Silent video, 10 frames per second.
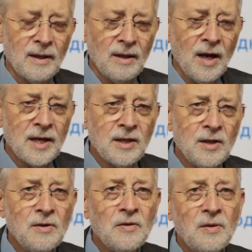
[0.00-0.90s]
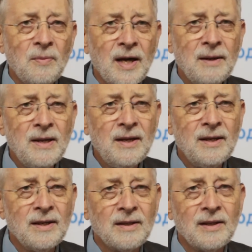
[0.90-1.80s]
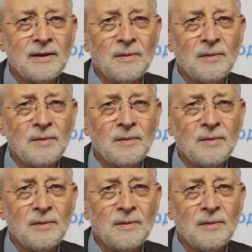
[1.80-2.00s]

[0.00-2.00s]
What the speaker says: IQ of the baby, their